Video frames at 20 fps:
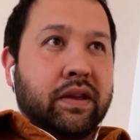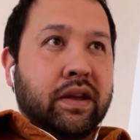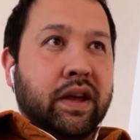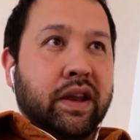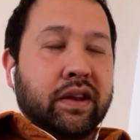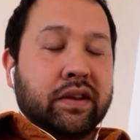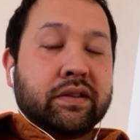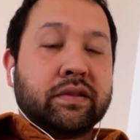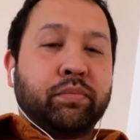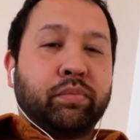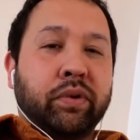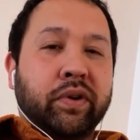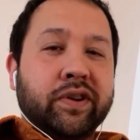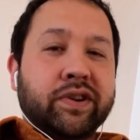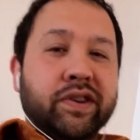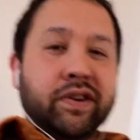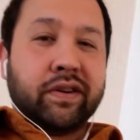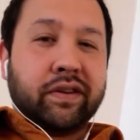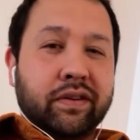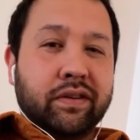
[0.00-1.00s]

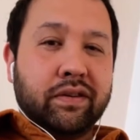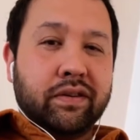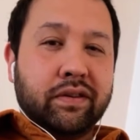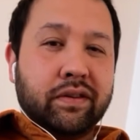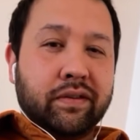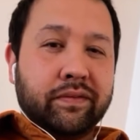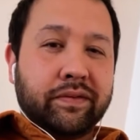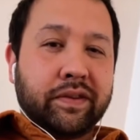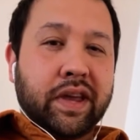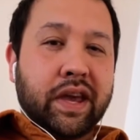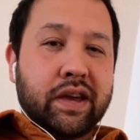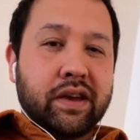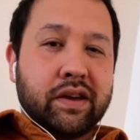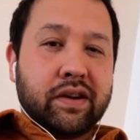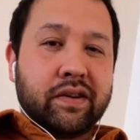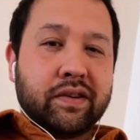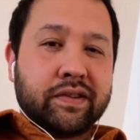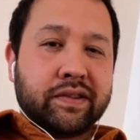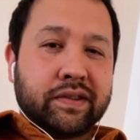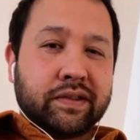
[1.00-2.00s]
expression of
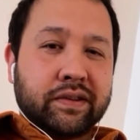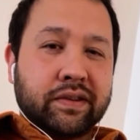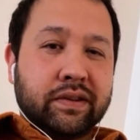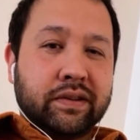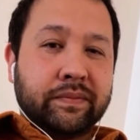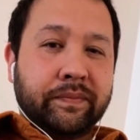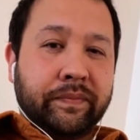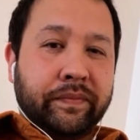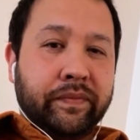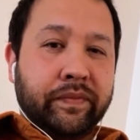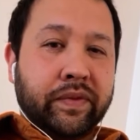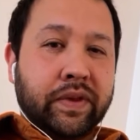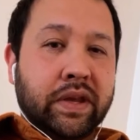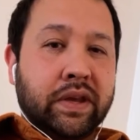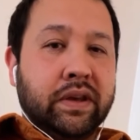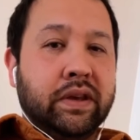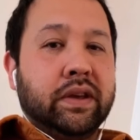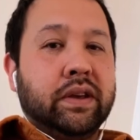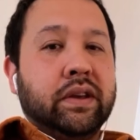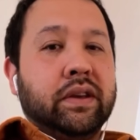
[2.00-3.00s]
chaos,
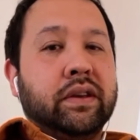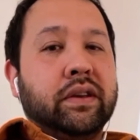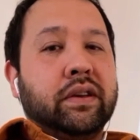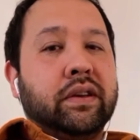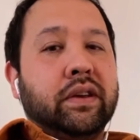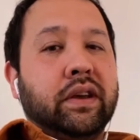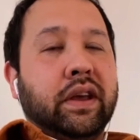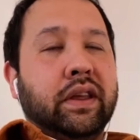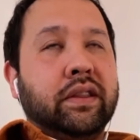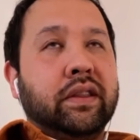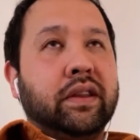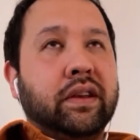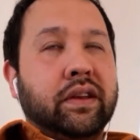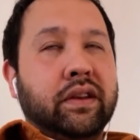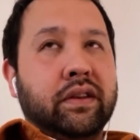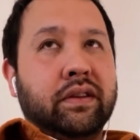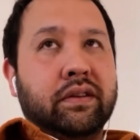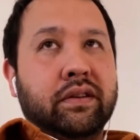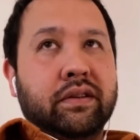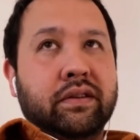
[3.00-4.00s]
and
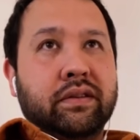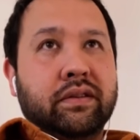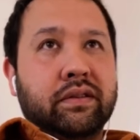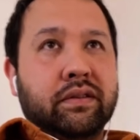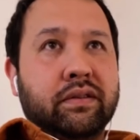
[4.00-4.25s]
then